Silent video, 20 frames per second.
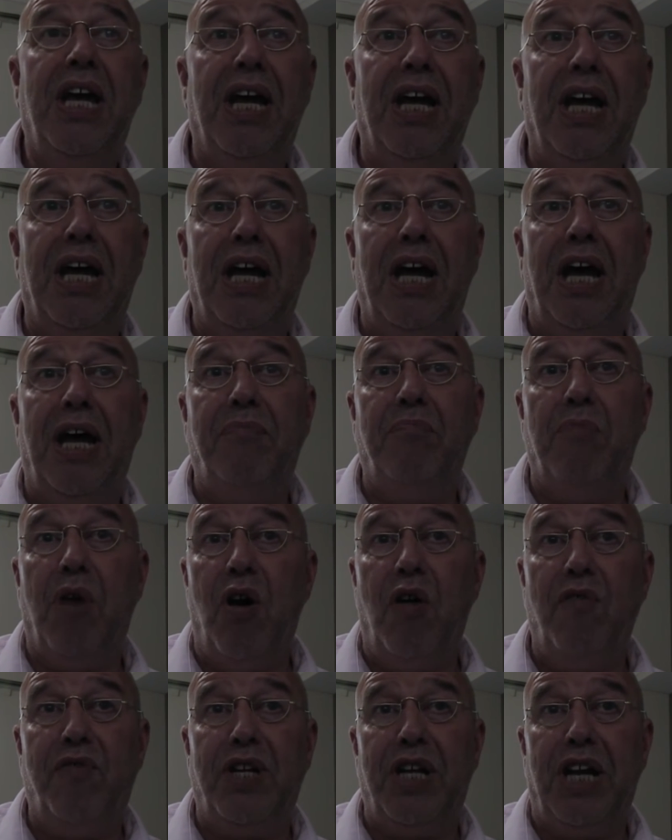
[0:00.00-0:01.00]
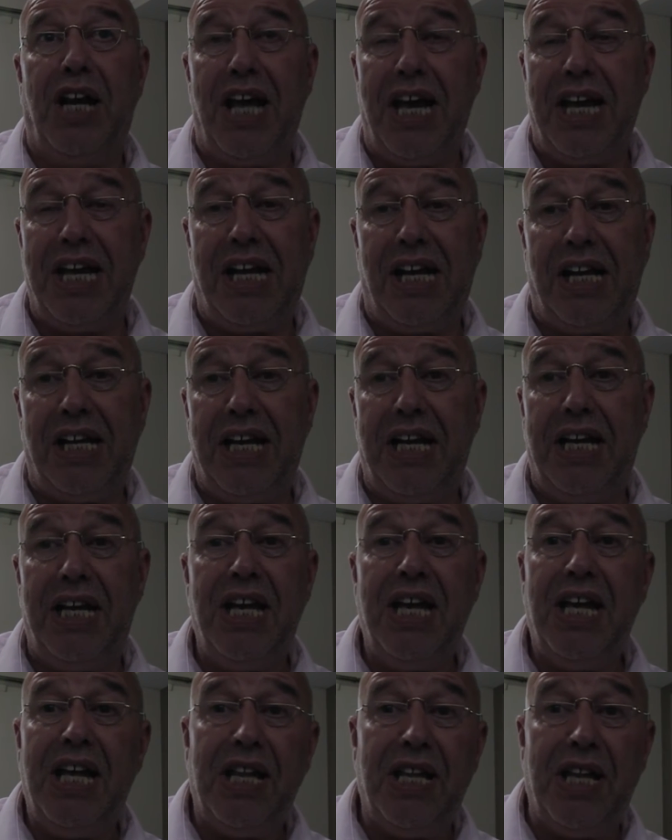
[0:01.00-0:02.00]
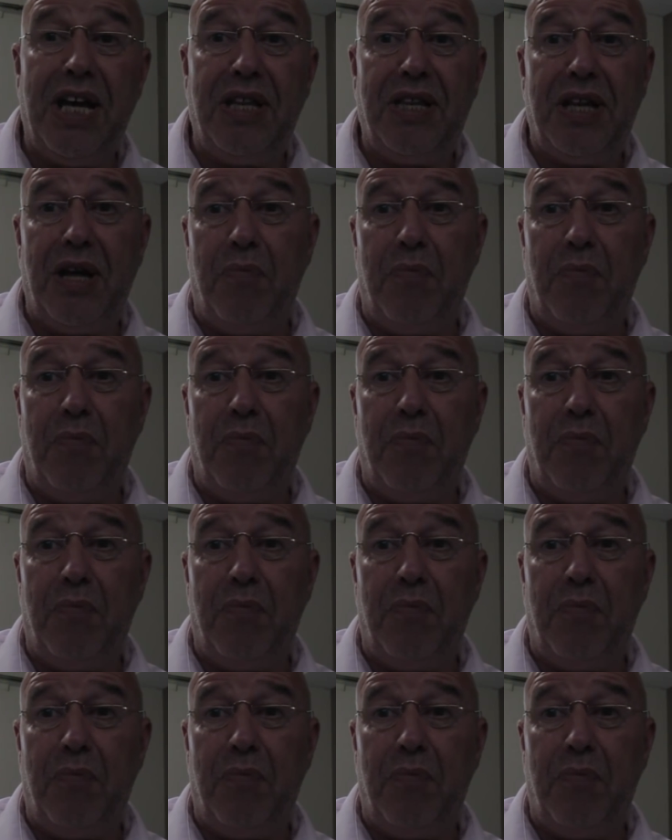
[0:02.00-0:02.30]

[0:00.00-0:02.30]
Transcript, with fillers: uh, and more than likely, that